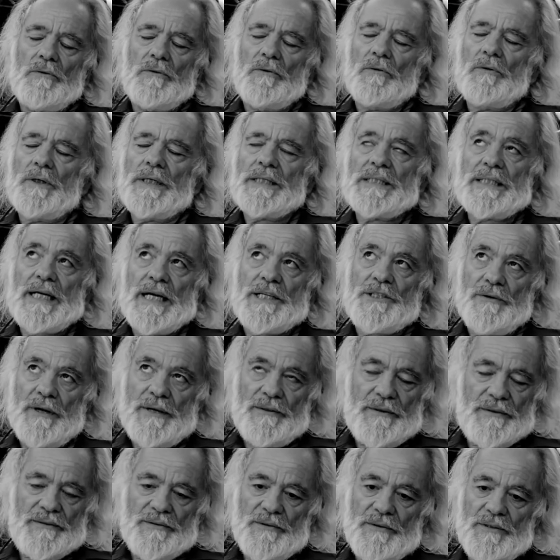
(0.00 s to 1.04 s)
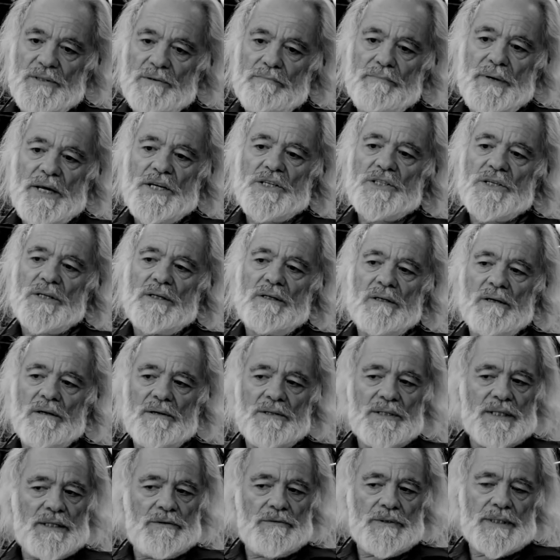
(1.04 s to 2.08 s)
or exaggerate the third dimension, and I was
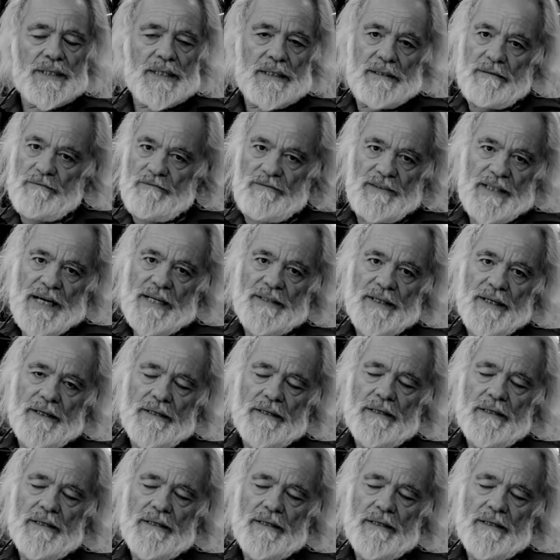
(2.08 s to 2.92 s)
interested in flattening it,